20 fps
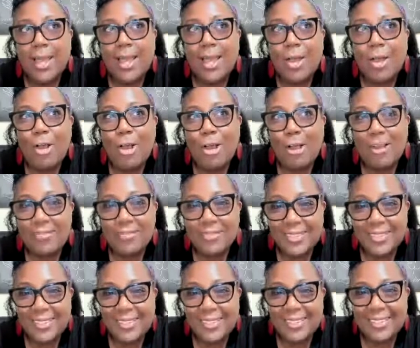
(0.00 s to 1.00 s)

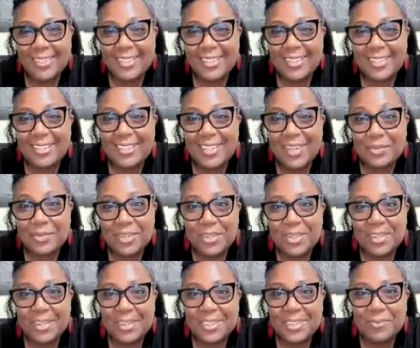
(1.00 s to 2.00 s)
often is
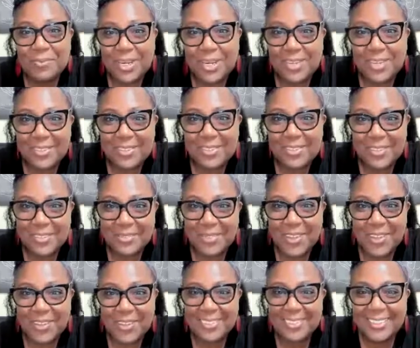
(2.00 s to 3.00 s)
everything somebody else's
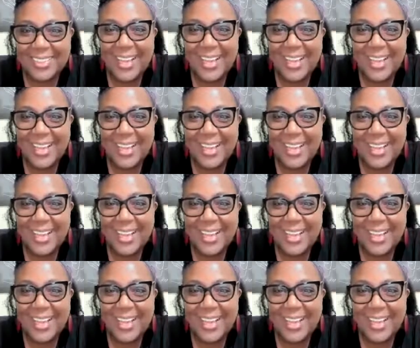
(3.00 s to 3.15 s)
fault?